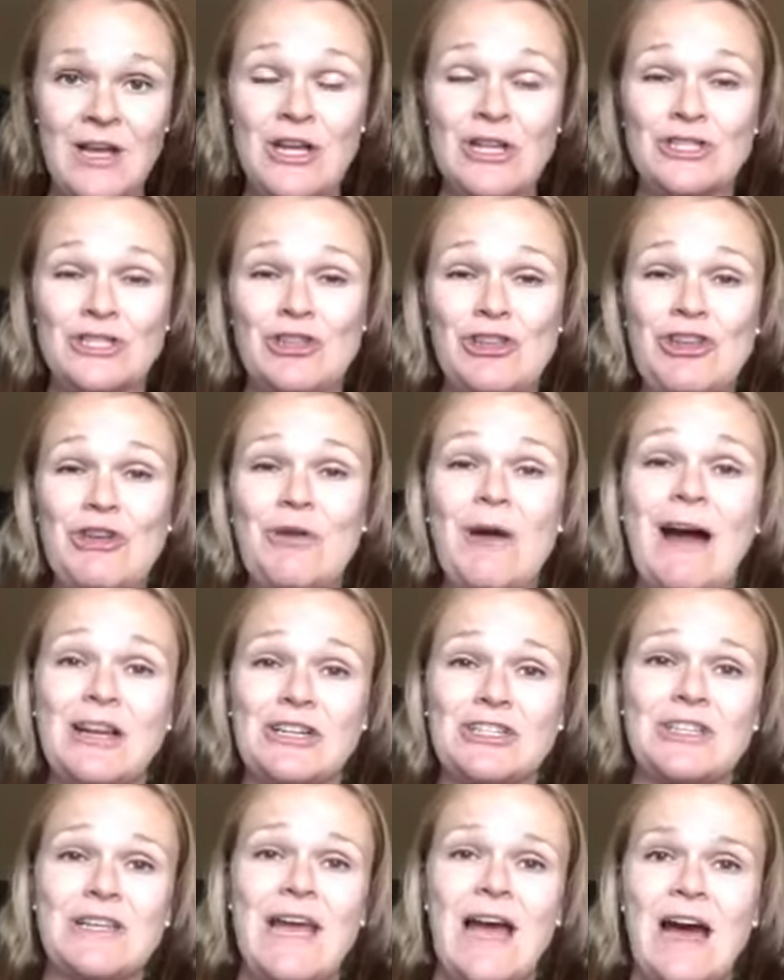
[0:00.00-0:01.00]
so that you
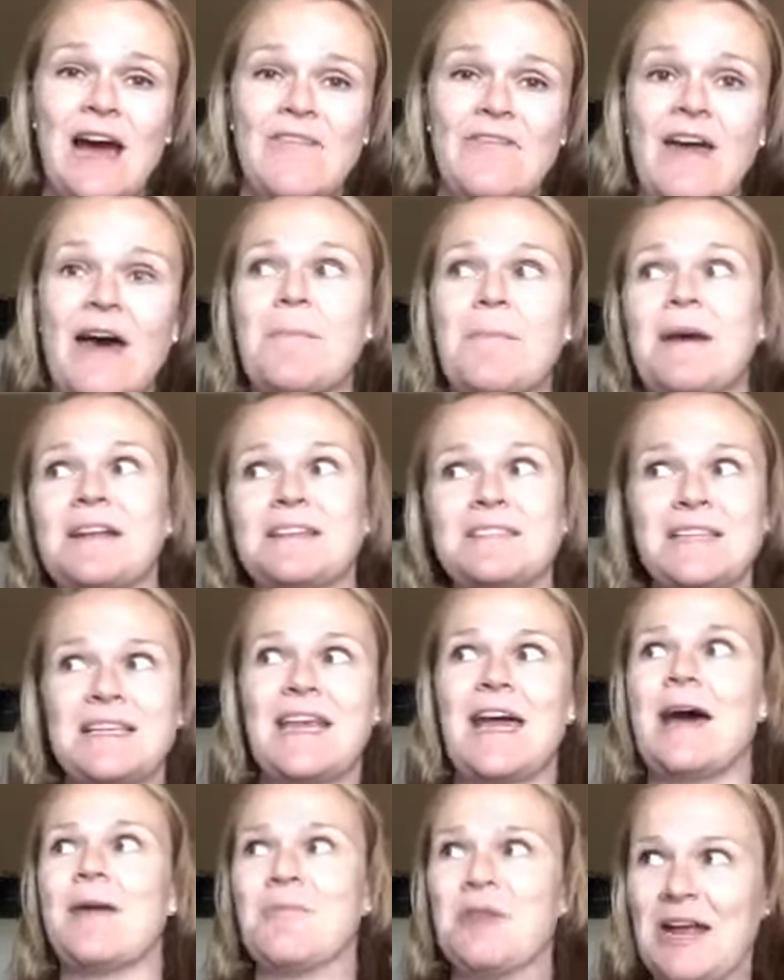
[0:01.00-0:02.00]
actually have that medicine
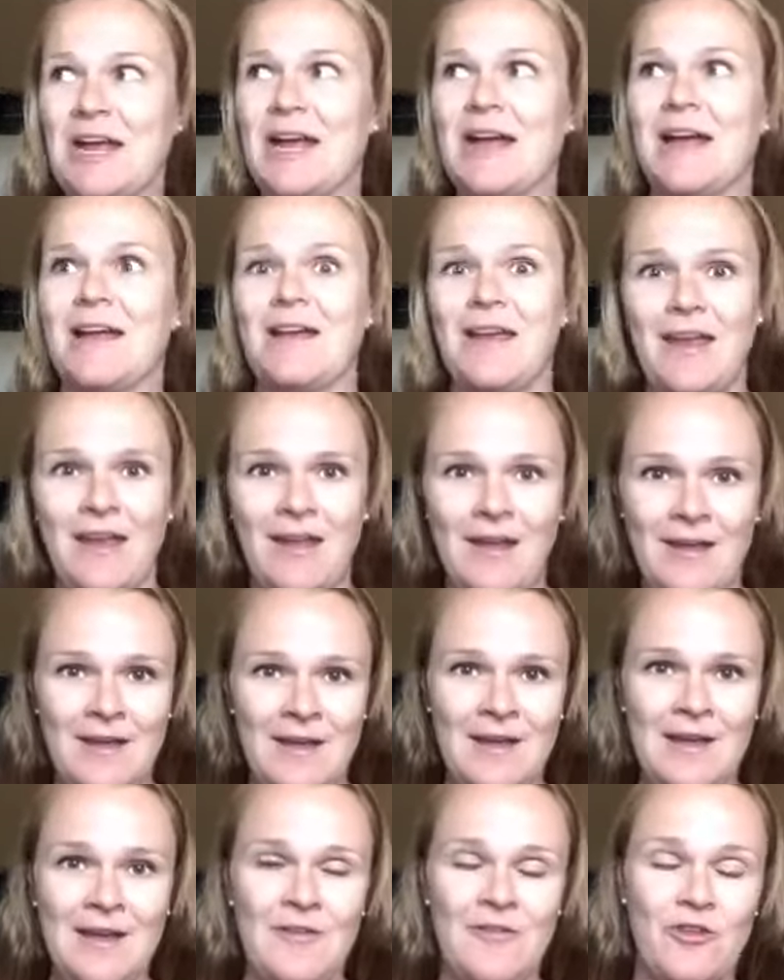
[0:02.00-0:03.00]
cabinet handy
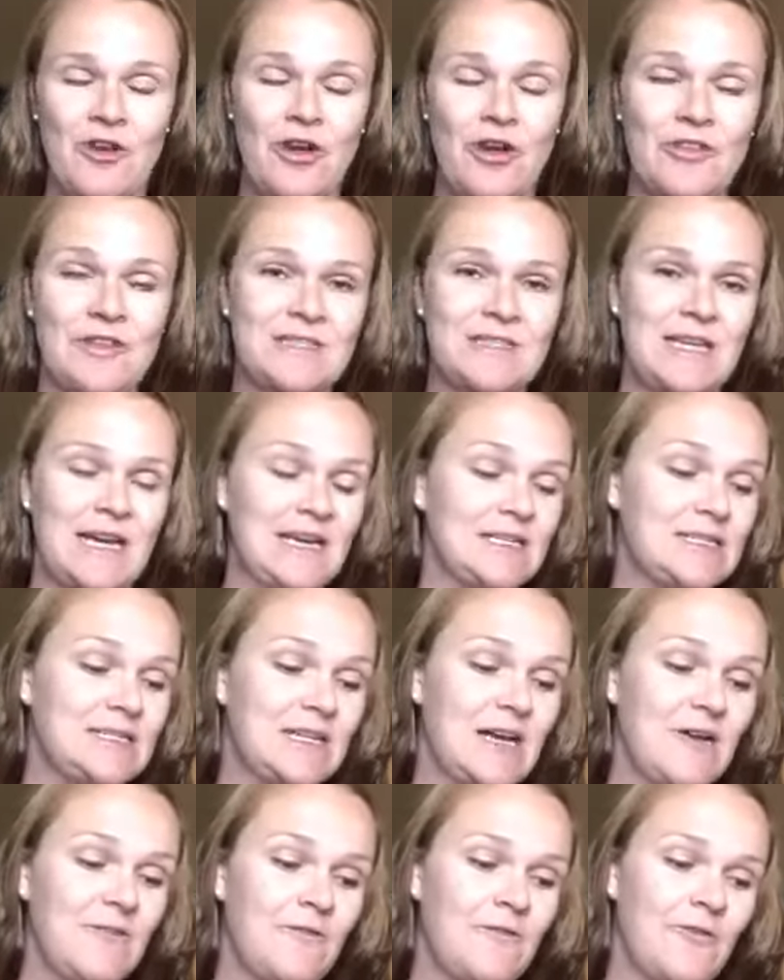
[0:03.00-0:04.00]
for all this kind of
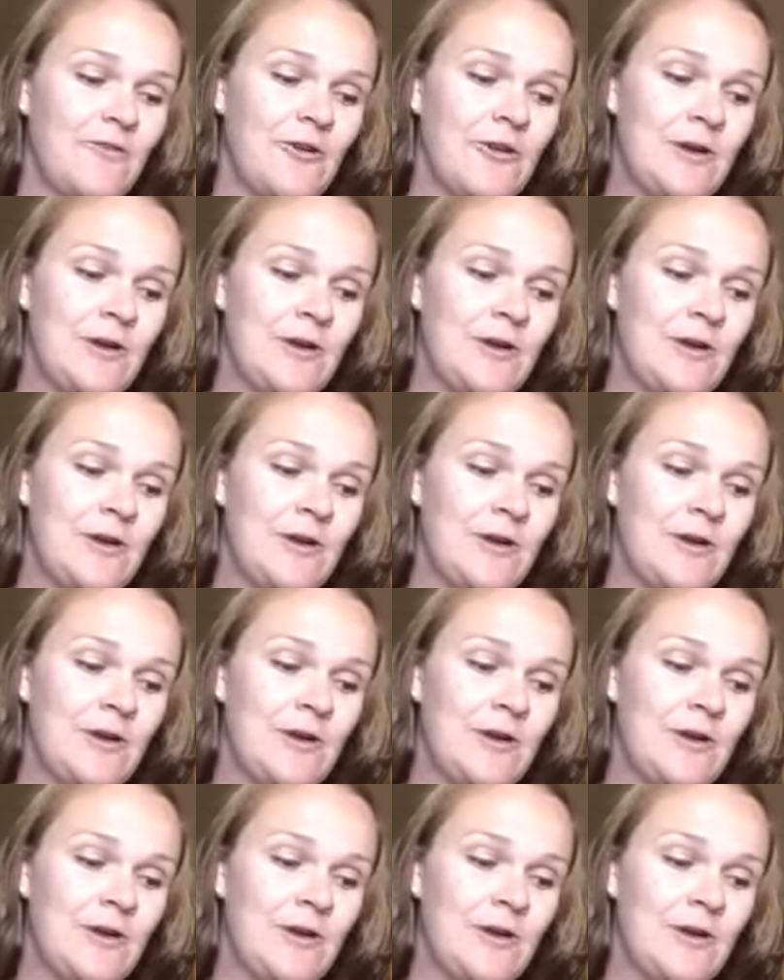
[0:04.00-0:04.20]
stuff.